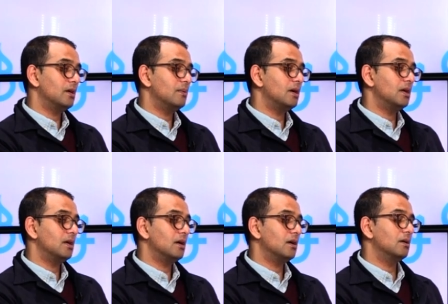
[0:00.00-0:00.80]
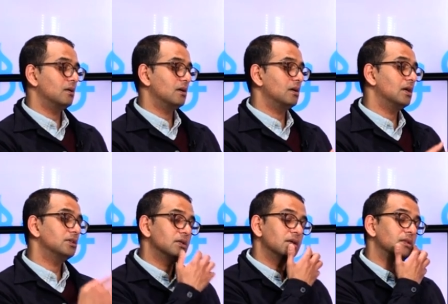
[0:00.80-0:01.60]
I
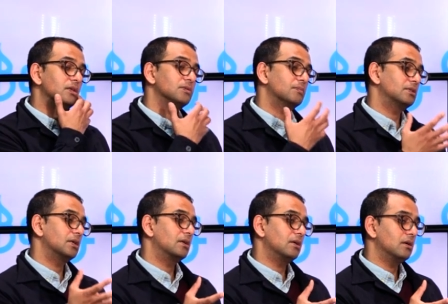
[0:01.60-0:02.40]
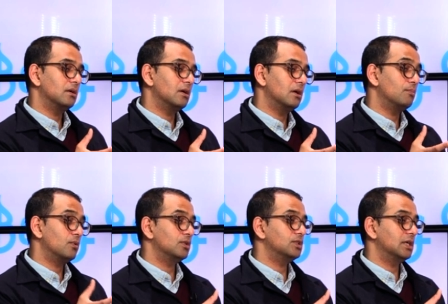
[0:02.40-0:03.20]
actually, in this particular
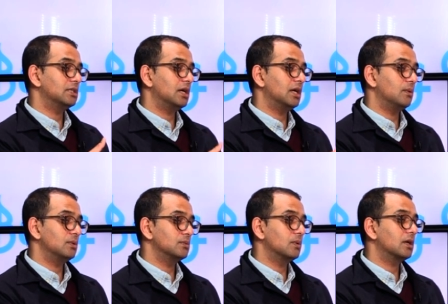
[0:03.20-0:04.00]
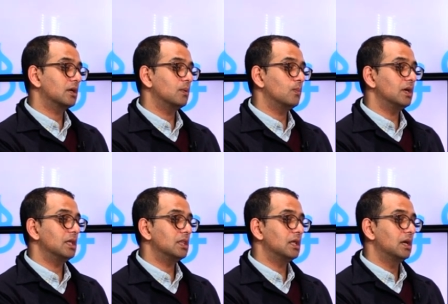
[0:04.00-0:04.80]
project, I was working
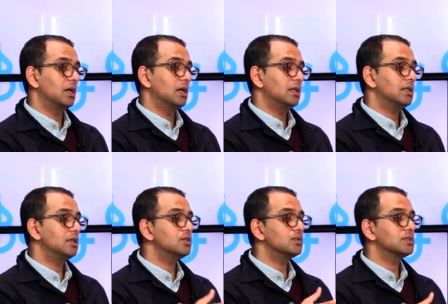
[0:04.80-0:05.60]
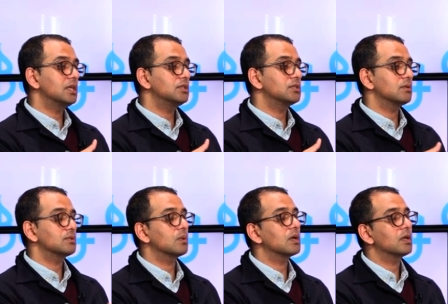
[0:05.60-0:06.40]
with, the initial stages I
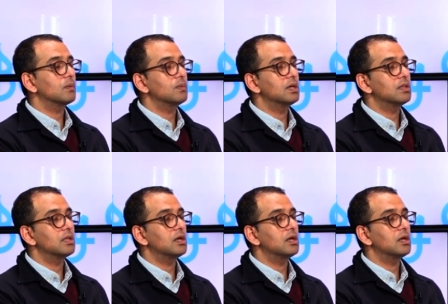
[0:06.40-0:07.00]
was working with